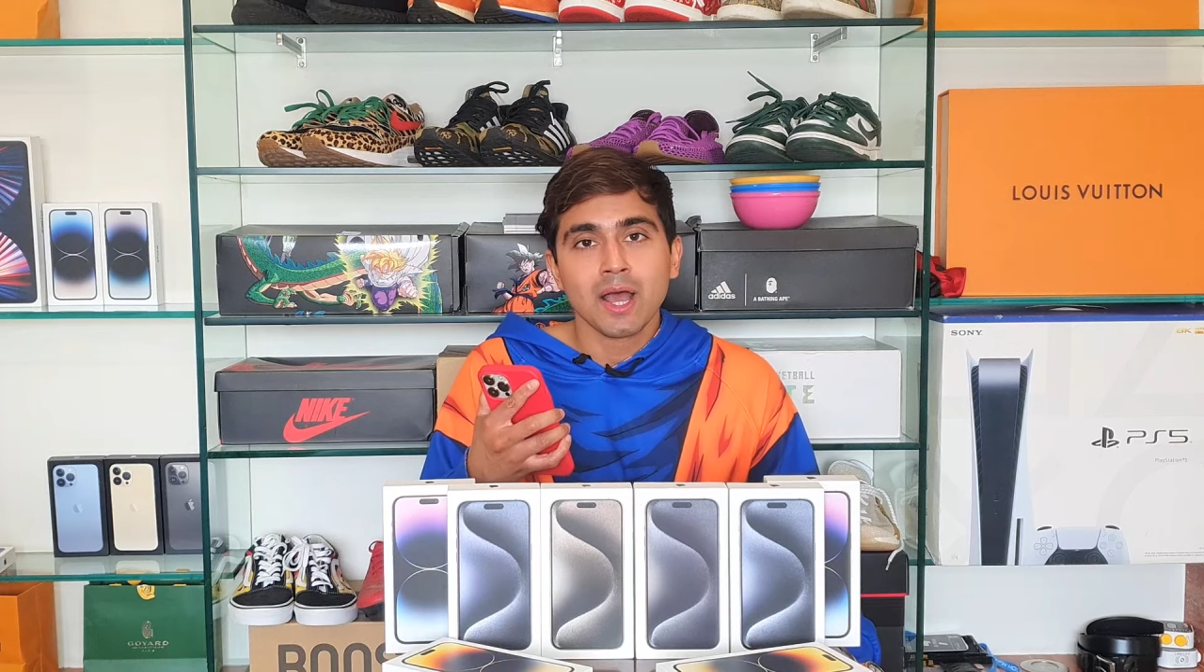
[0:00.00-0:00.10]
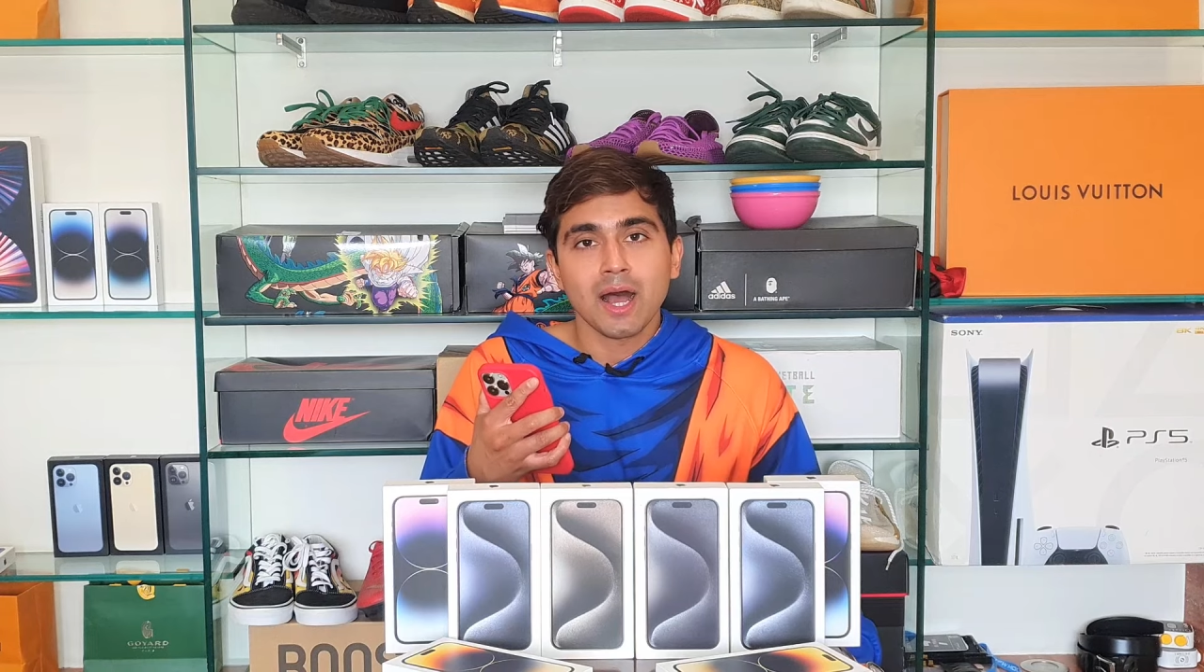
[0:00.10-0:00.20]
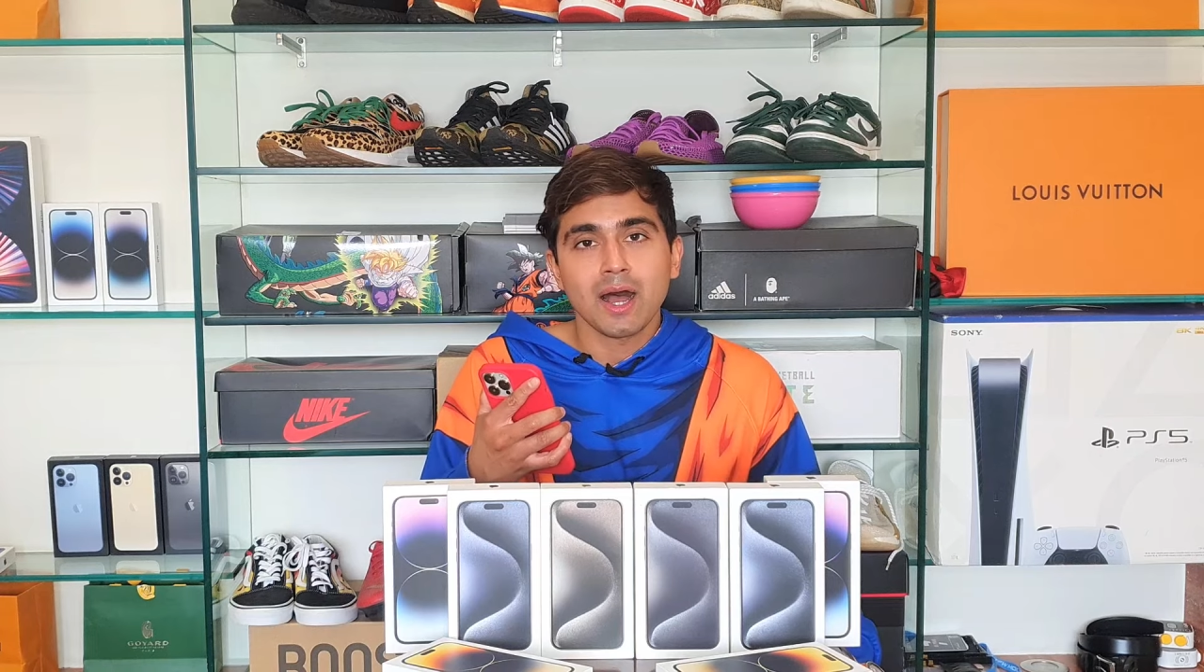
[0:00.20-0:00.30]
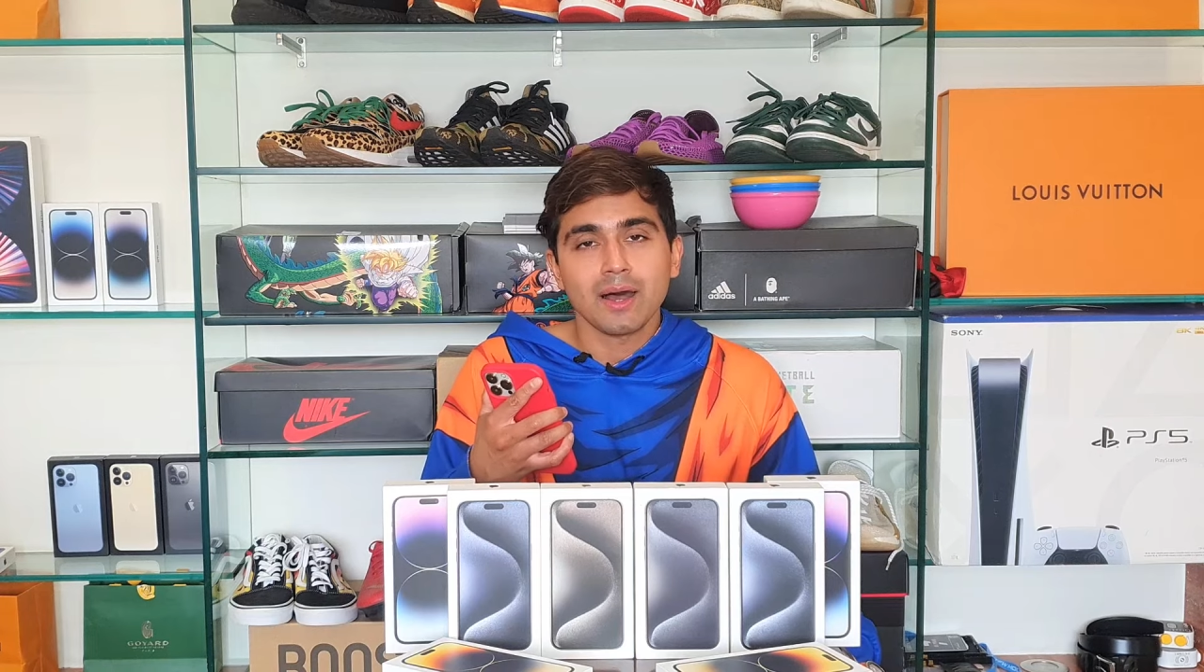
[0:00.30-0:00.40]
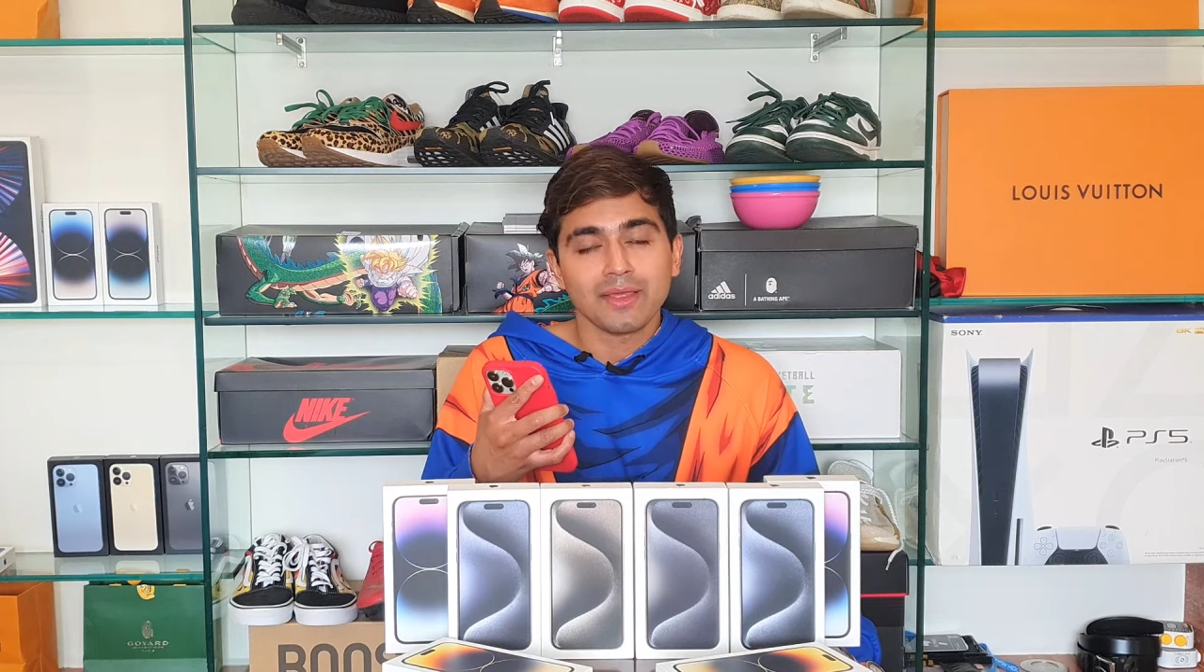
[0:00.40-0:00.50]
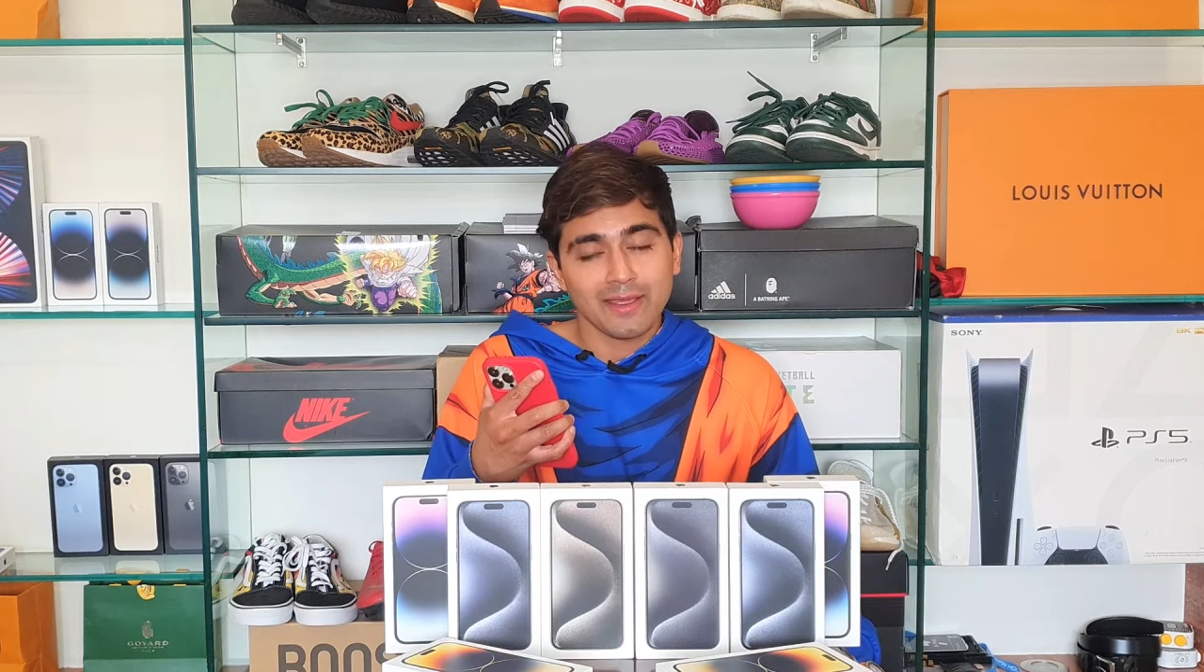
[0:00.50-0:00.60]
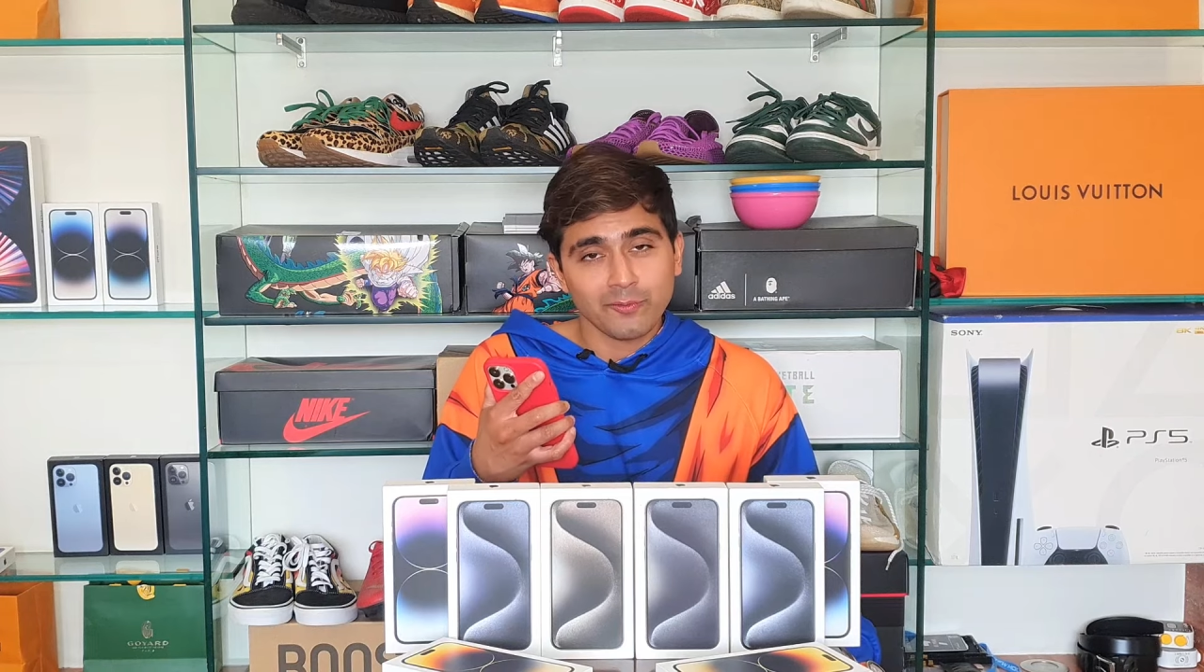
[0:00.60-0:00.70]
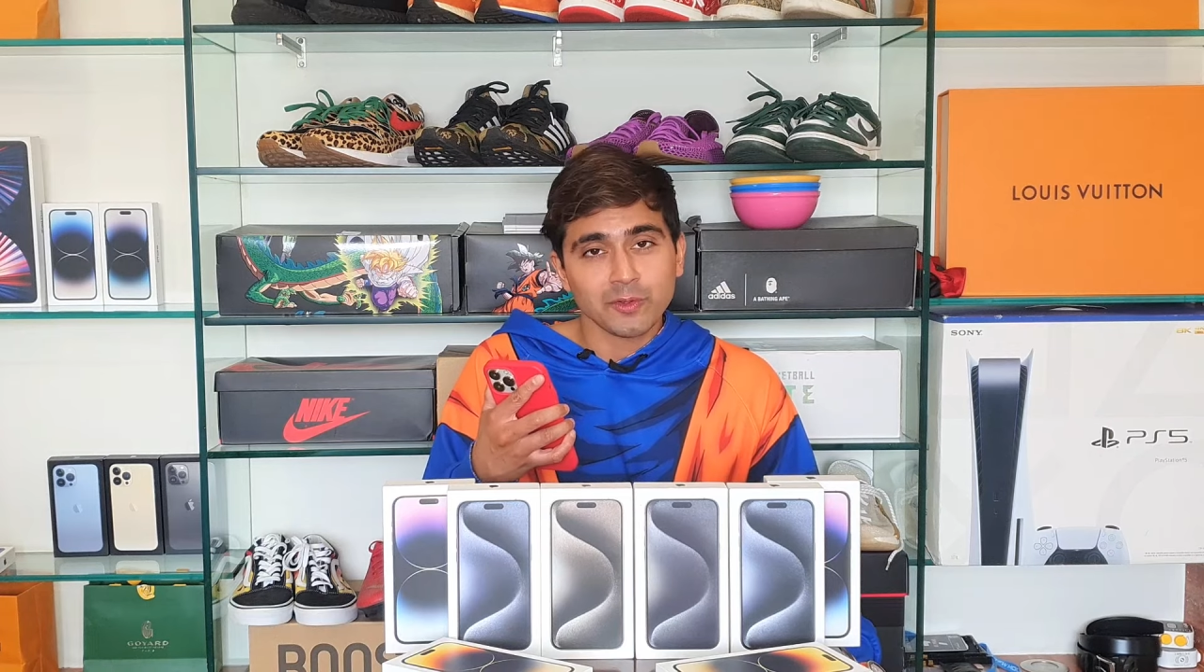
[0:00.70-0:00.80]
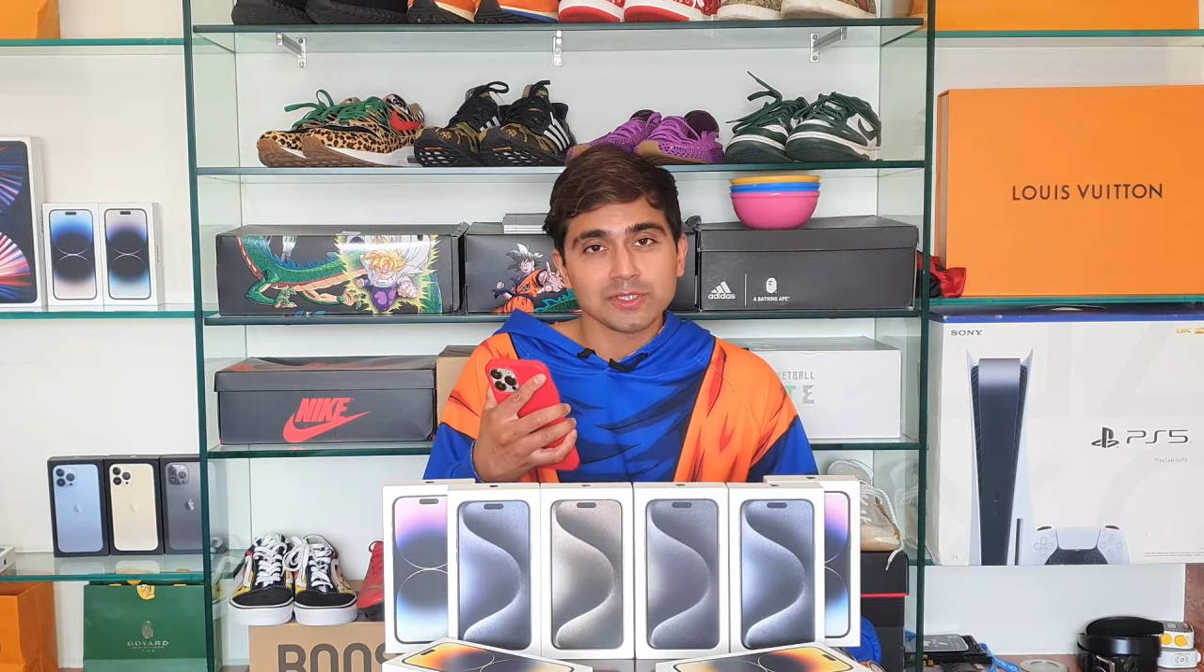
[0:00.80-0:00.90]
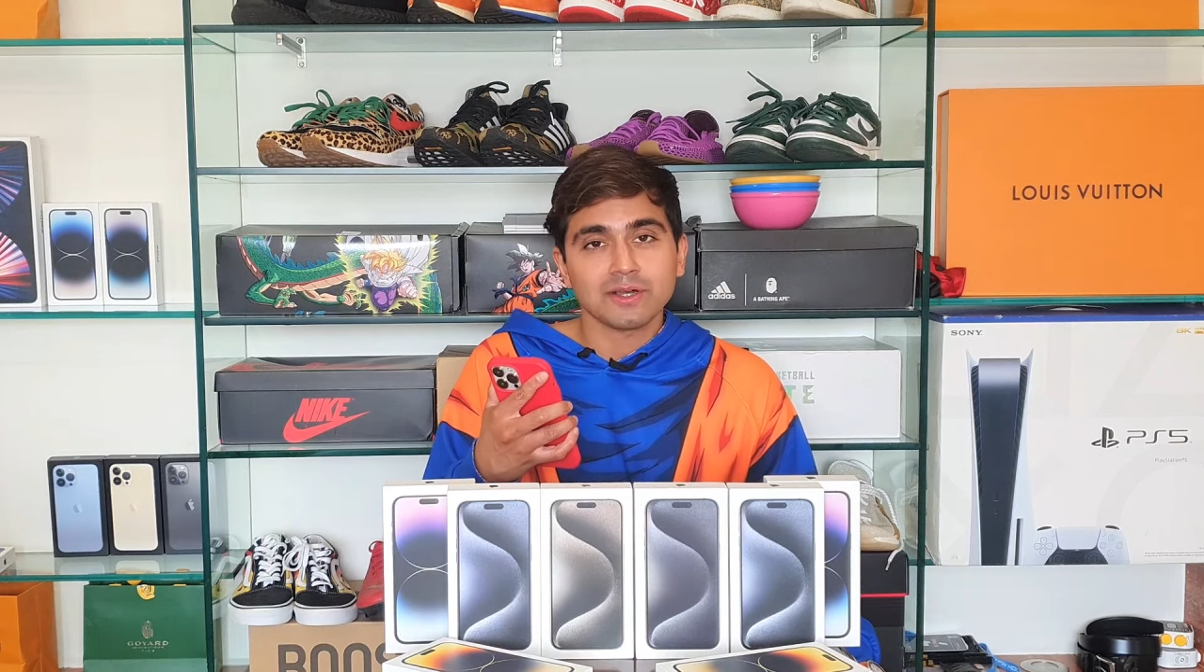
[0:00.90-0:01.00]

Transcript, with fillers: uh, that everyone's